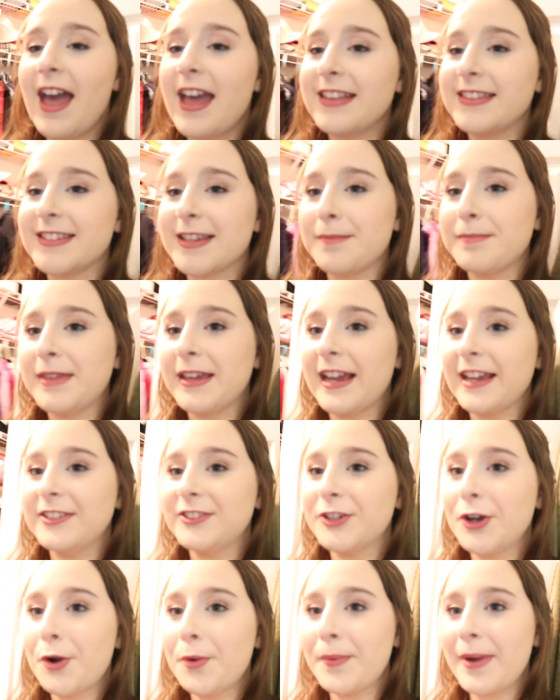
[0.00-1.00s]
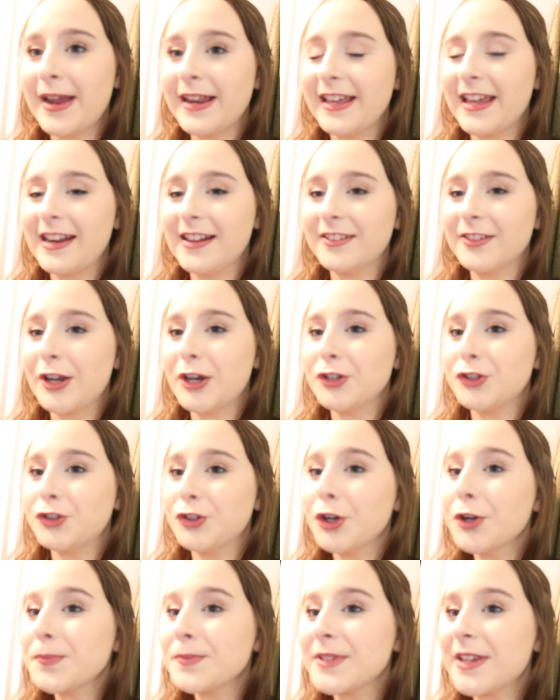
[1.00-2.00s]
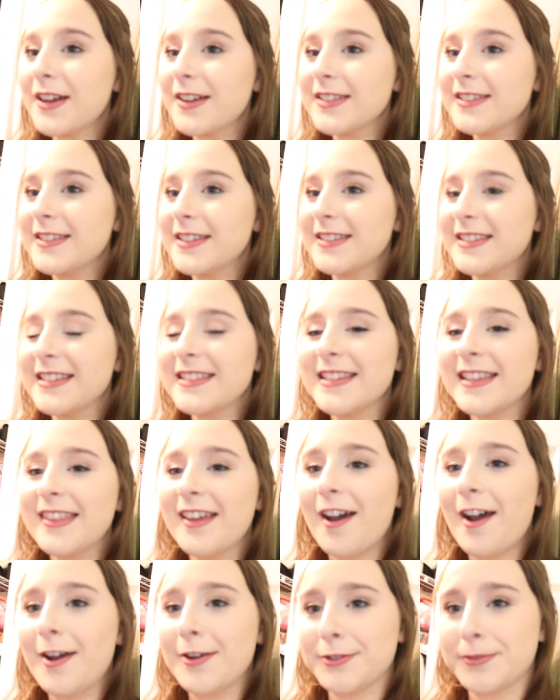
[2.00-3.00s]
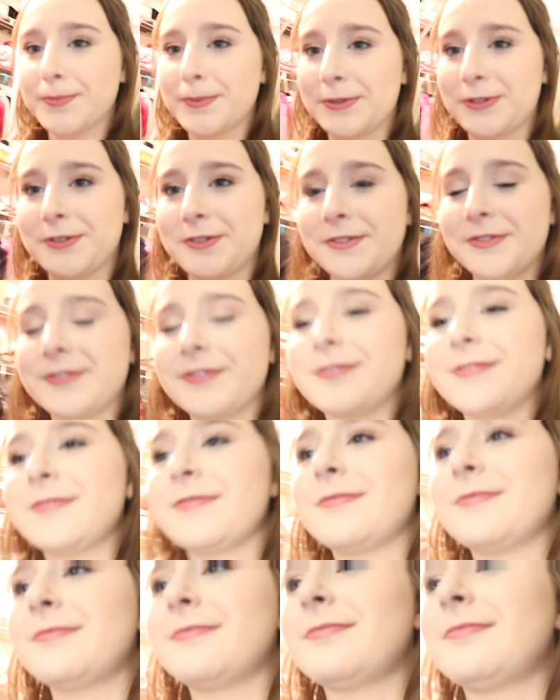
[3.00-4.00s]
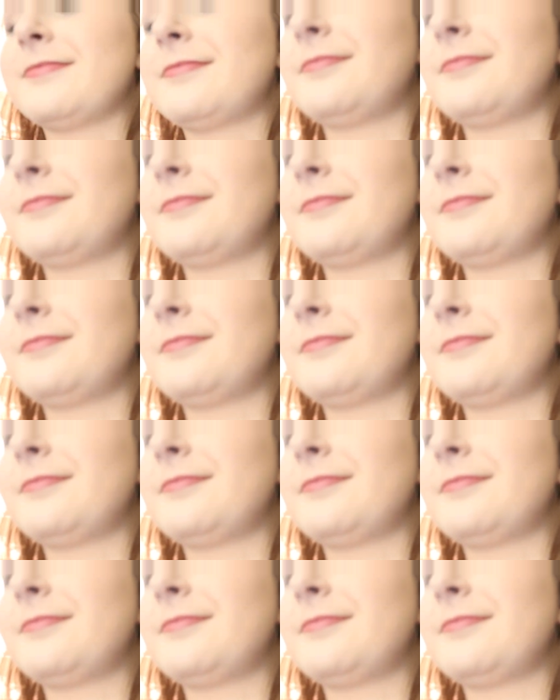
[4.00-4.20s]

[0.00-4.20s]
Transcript: Okay. and something I don't mind getting a lot of germs on since it's in the hospital. Okay.